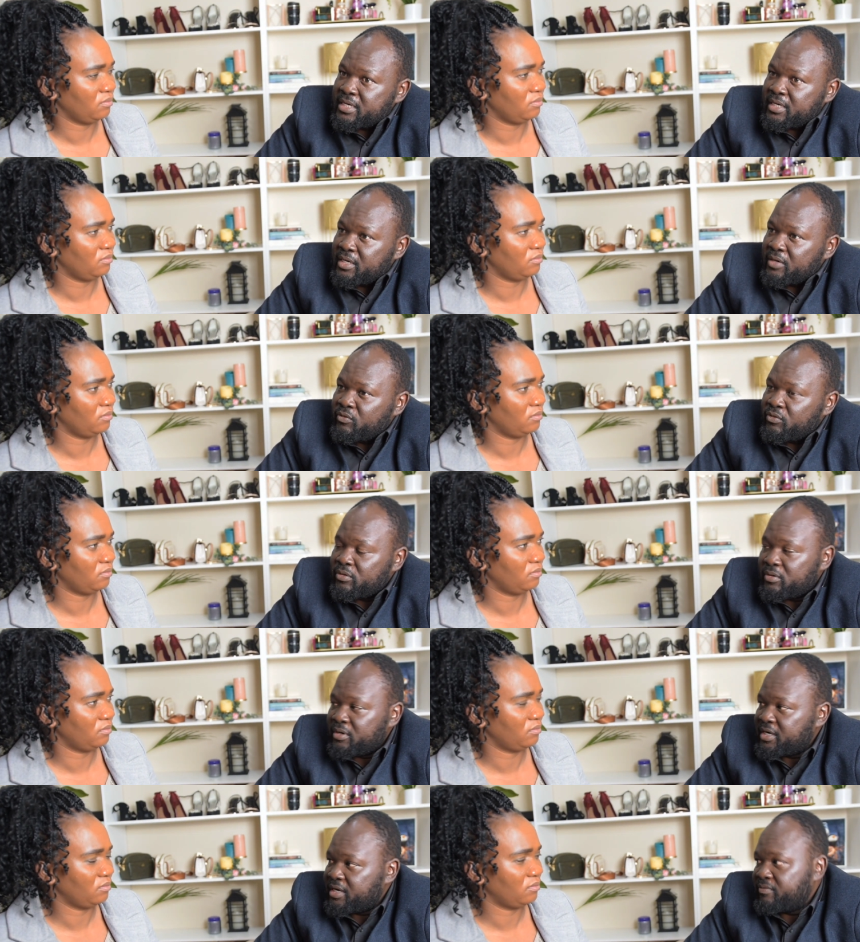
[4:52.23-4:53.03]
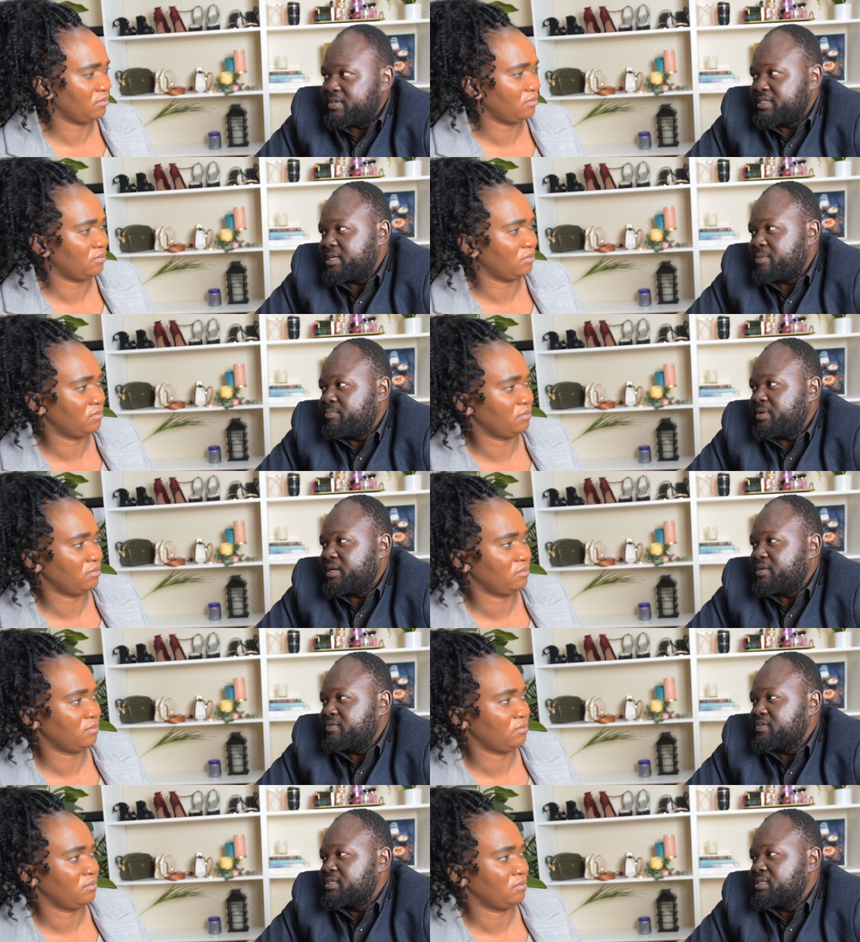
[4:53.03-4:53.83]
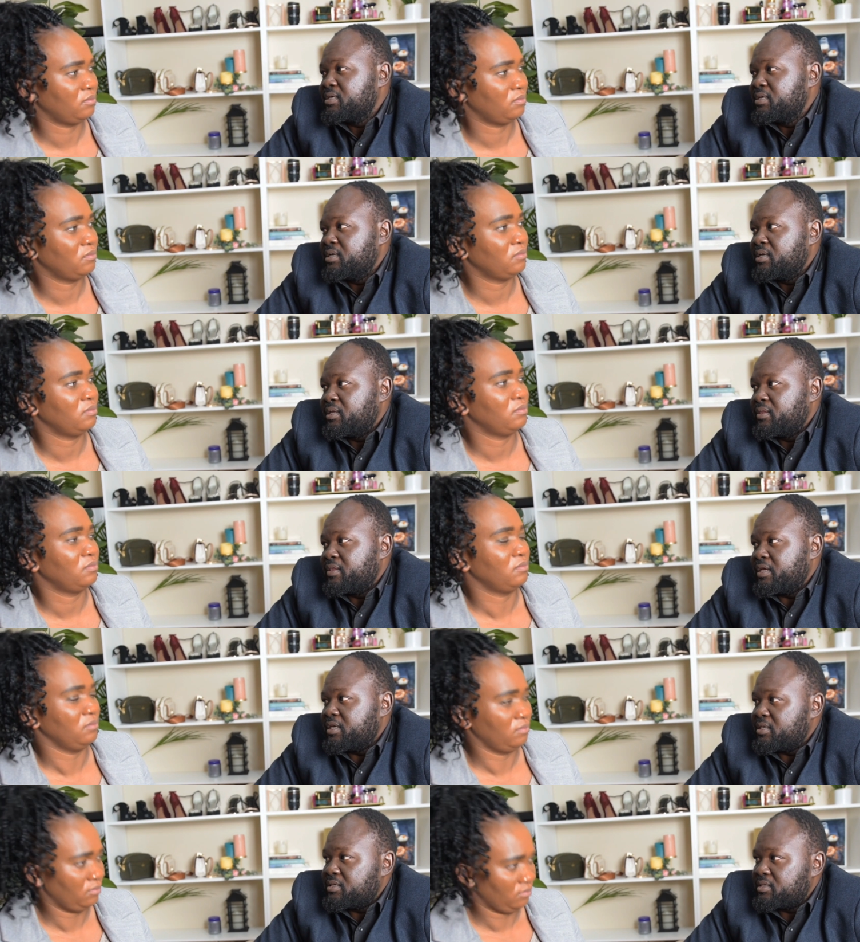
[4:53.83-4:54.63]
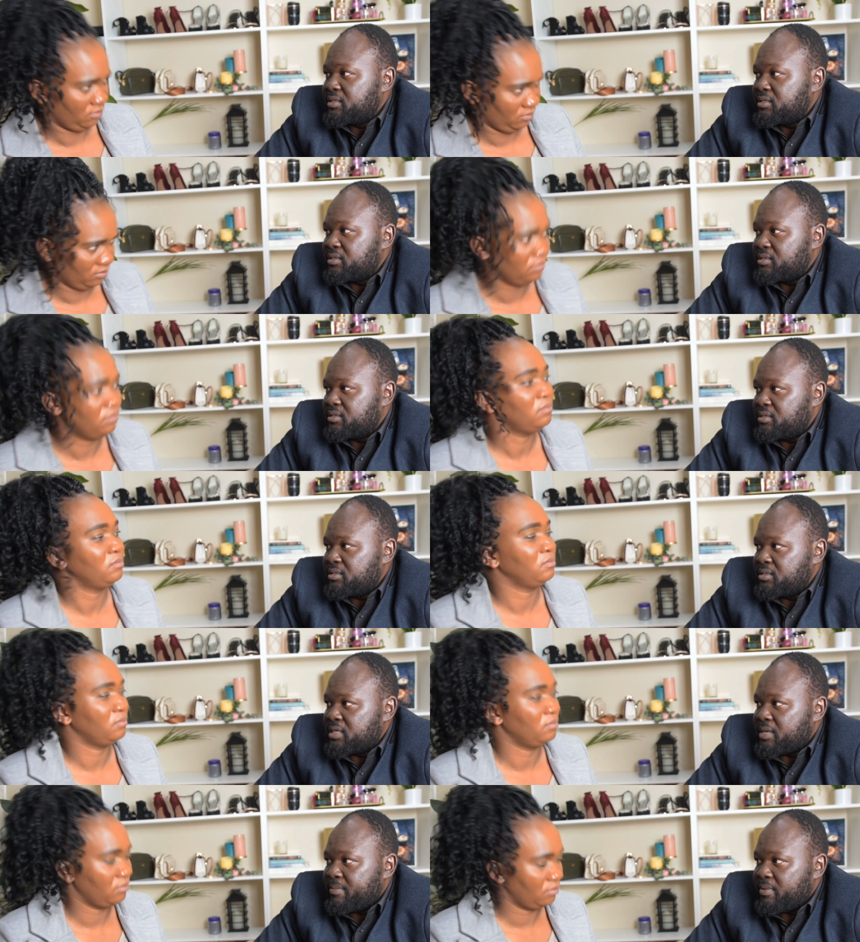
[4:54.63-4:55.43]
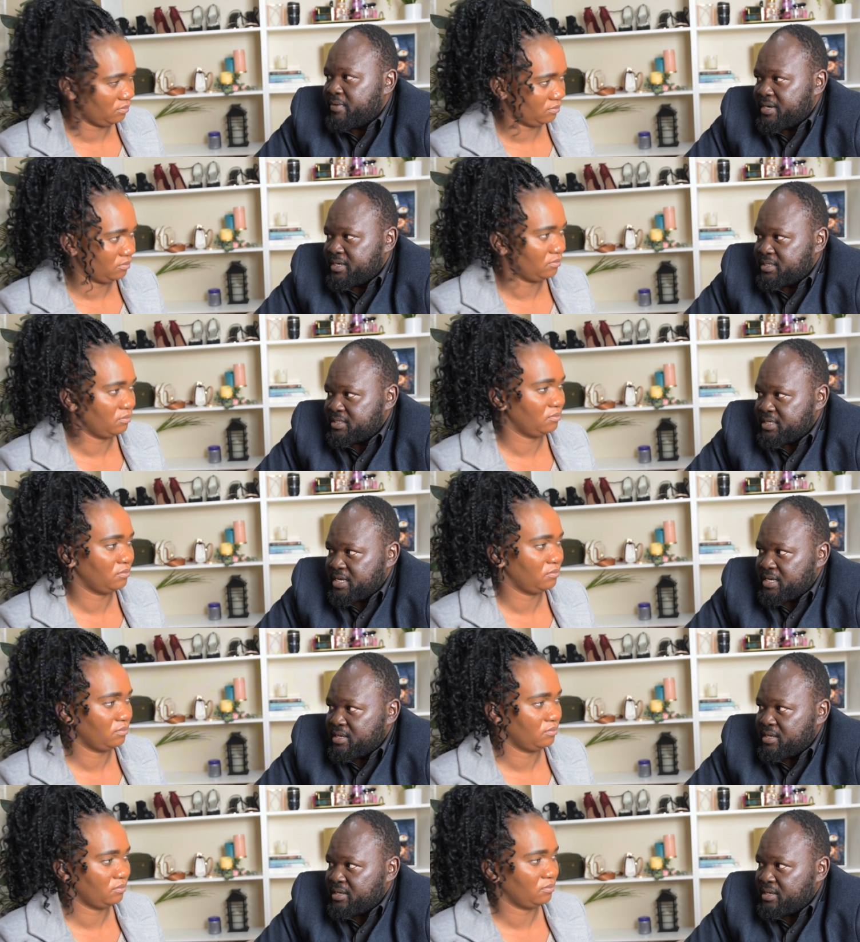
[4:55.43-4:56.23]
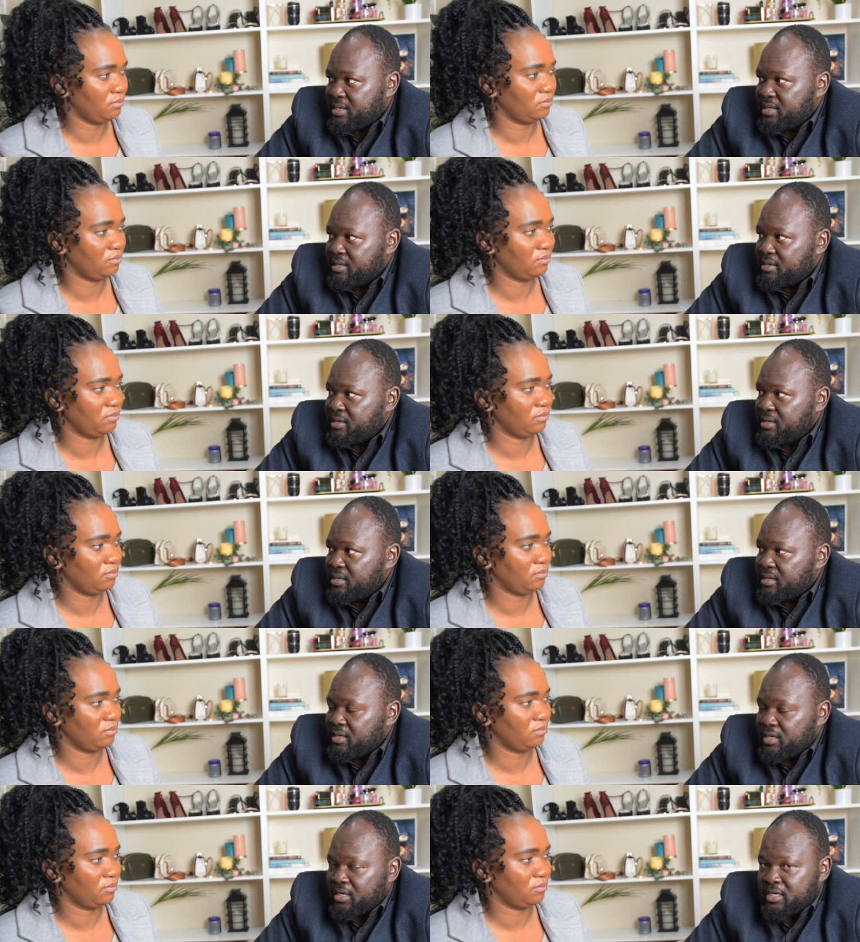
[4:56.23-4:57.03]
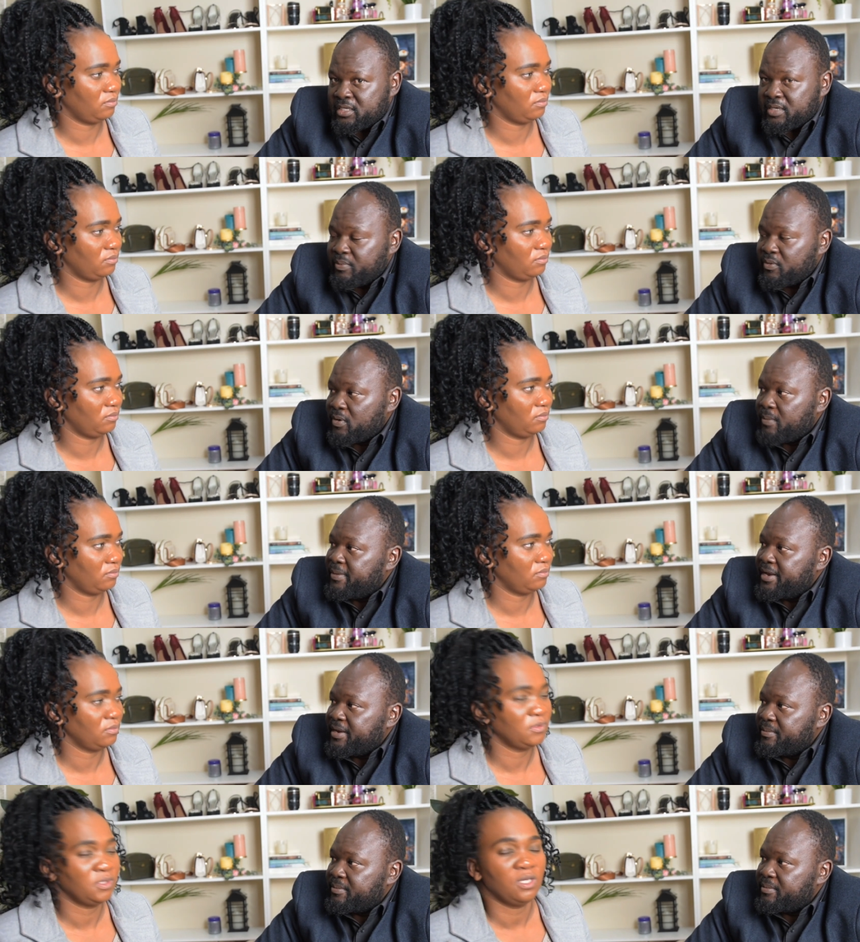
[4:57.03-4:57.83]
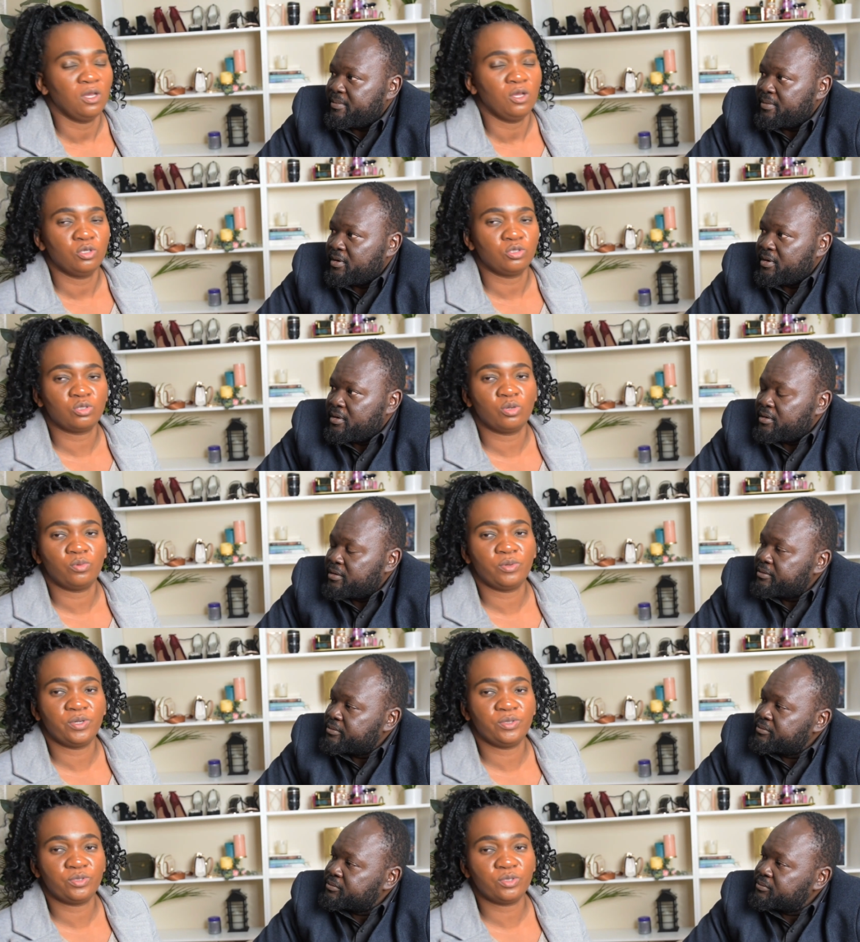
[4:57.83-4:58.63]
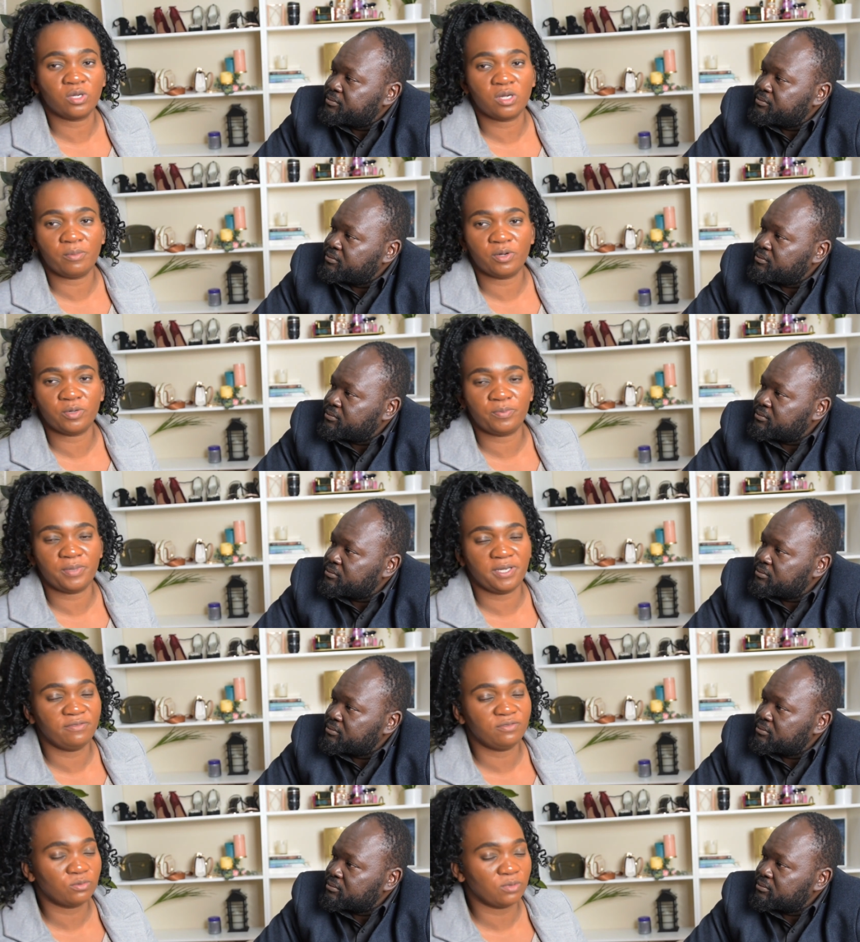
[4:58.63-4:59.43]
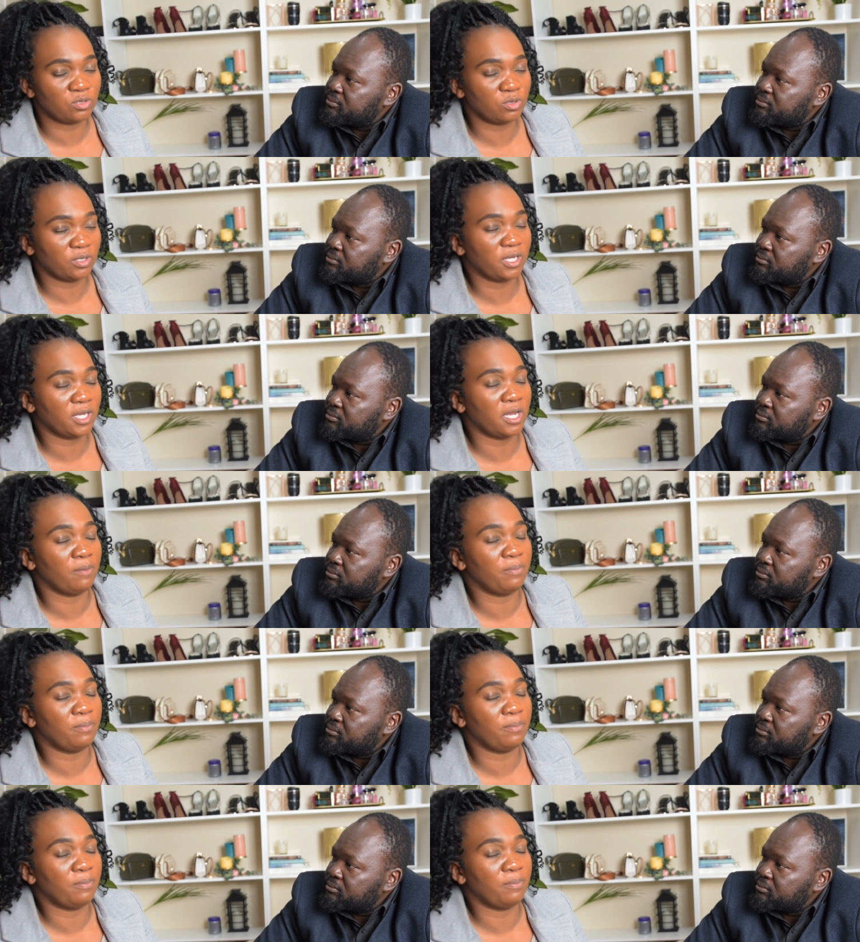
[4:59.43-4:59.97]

Speaker 1: uh, if you don't have the same beliefs then number one it's a it's a problem
Speaker 2: so when you talk about beliefs we're talking